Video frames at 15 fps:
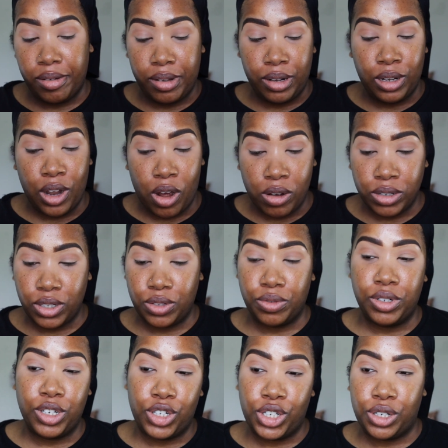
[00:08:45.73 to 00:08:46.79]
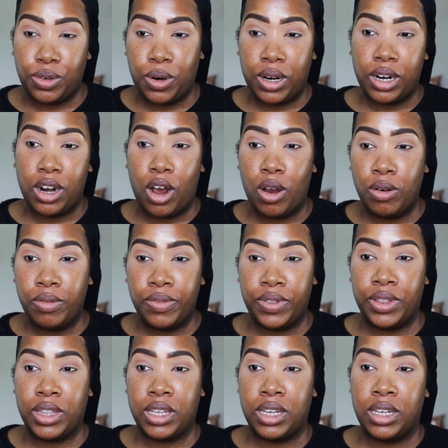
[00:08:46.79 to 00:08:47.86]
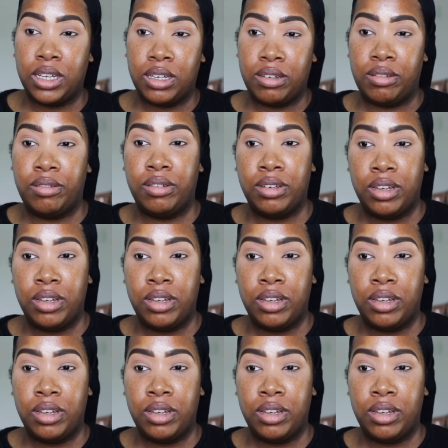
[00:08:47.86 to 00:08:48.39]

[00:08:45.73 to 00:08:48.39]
long story short, over the